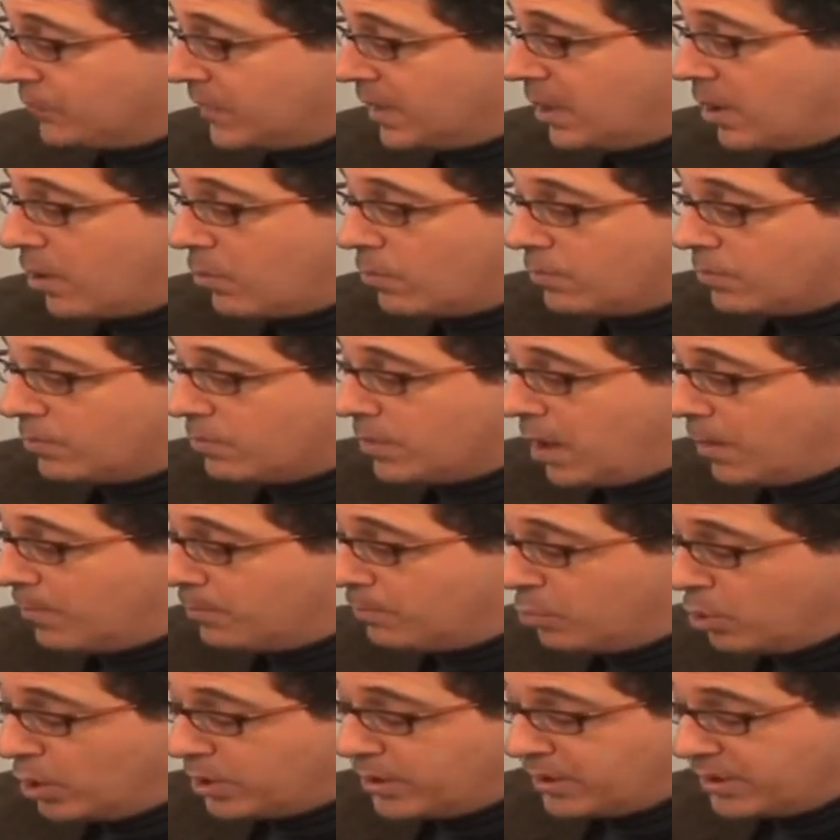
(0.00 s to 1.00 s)
You know, a
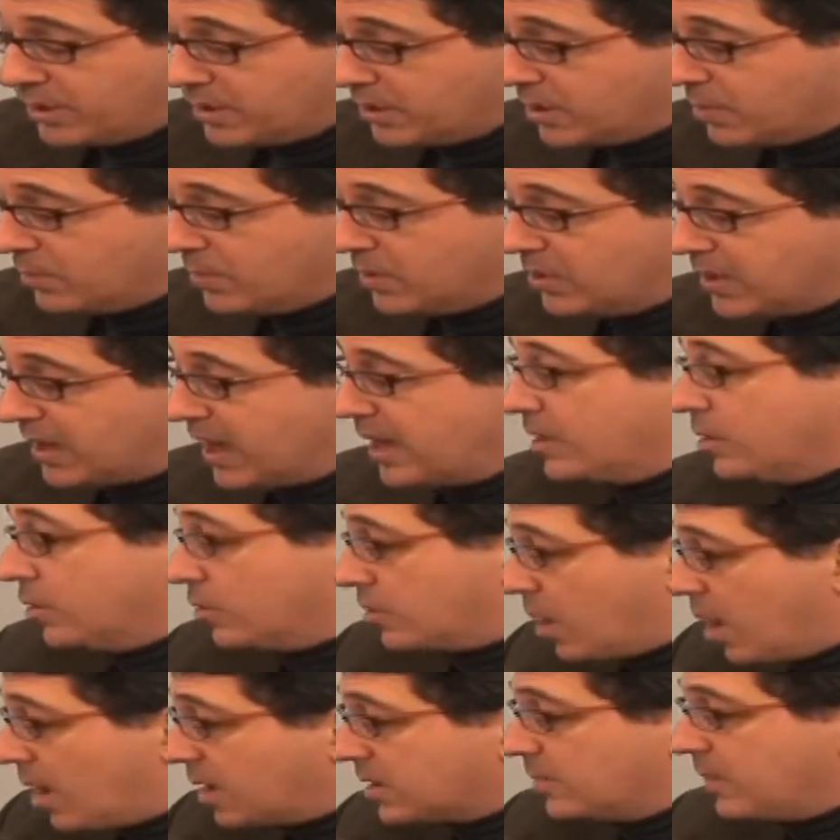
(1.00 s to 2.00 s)
book can communicate.
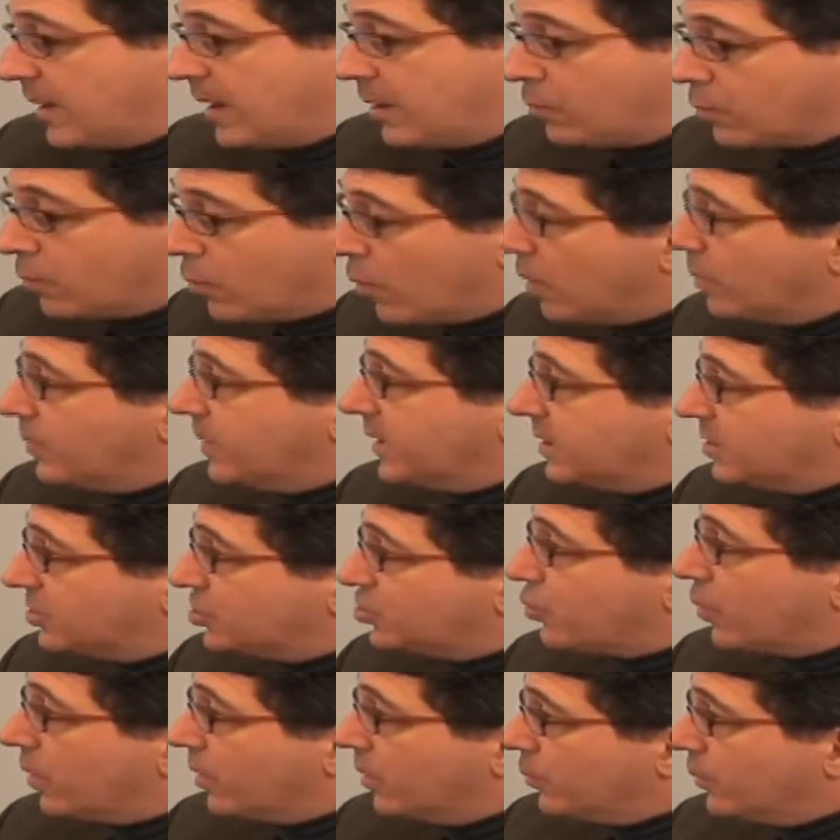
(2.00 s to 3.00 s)
You talked about ROAR being a
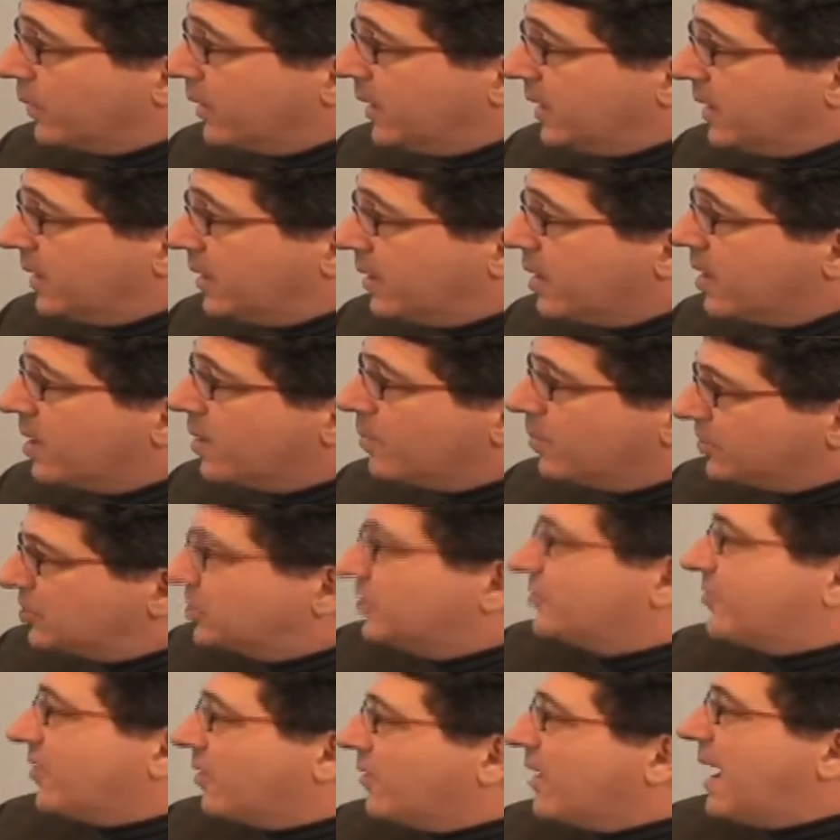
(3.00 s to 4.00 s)
short read, but
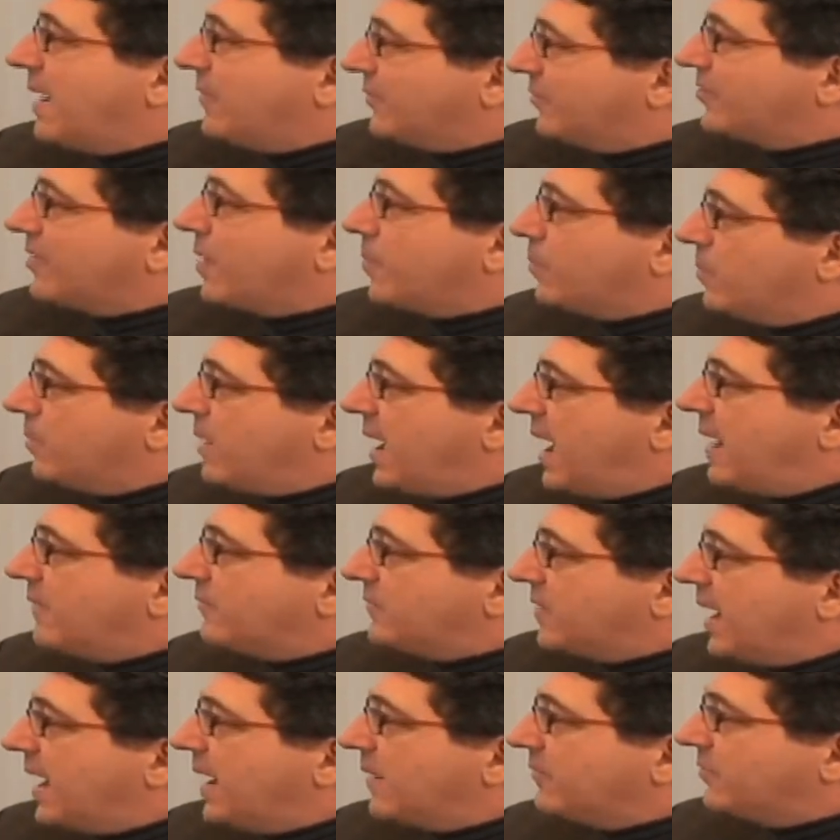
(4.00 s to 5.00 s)
you still have some
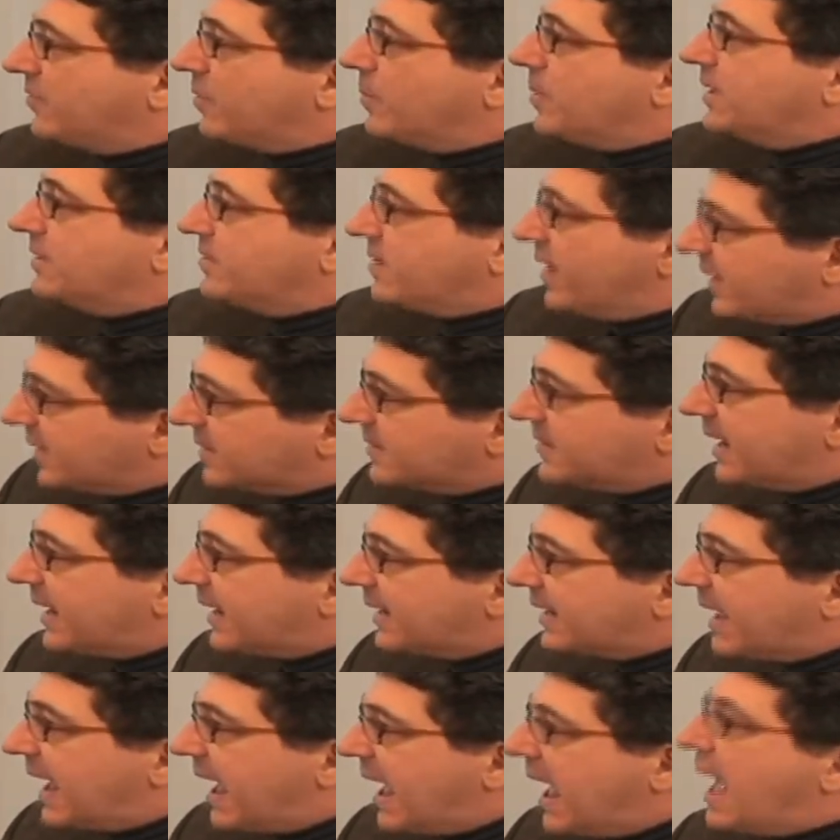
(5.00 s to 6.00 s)
have to have somebody take a
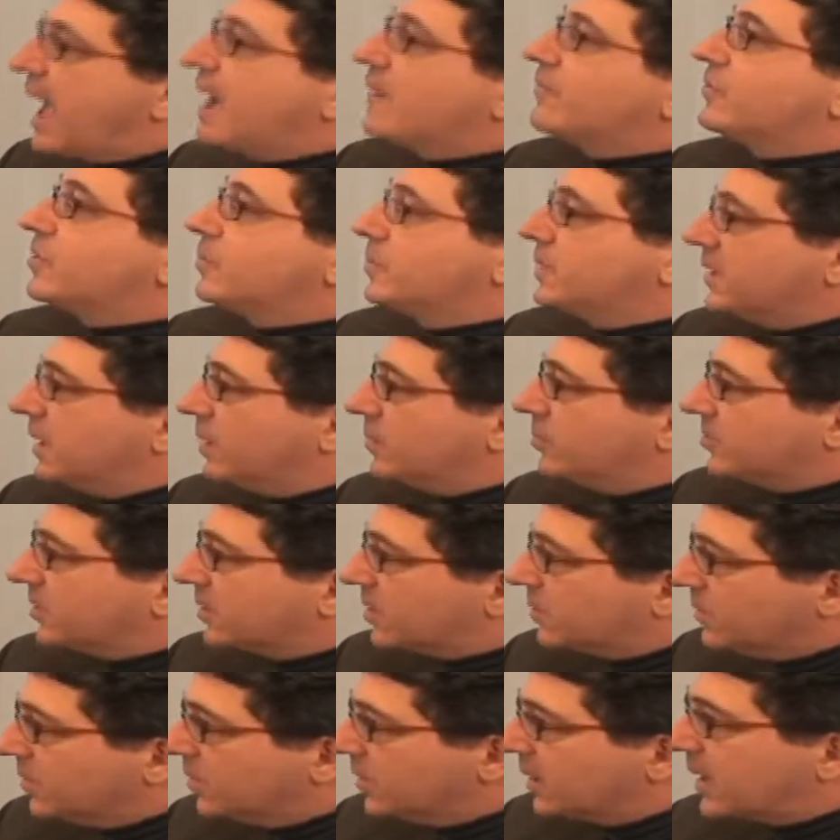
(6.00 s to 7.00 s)
day and a half to be able to
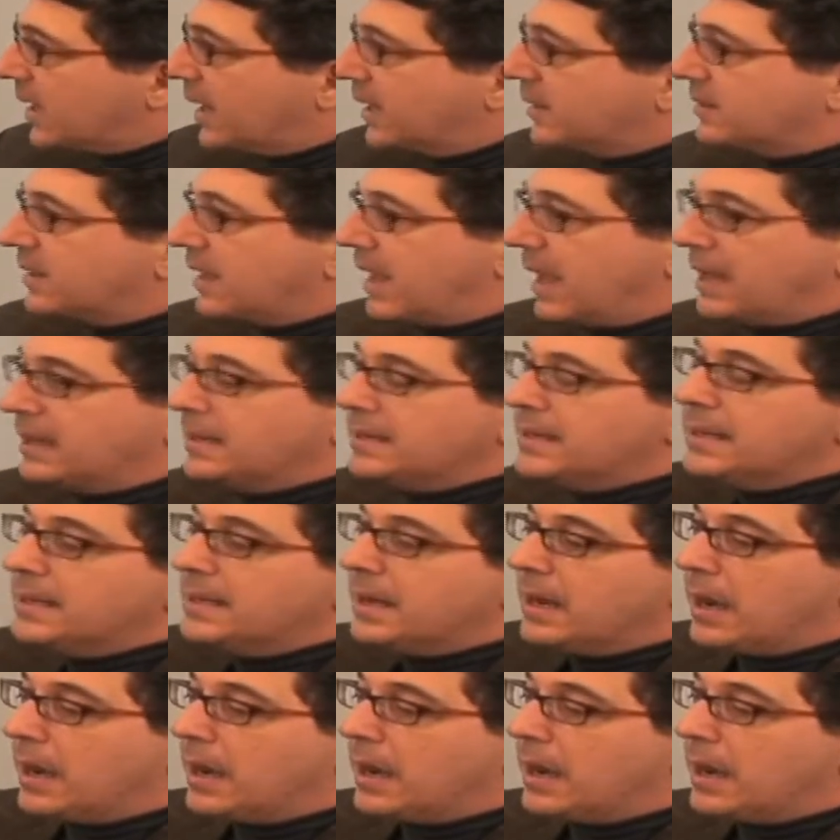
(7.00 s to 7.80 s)
communicate mm-hmm. that.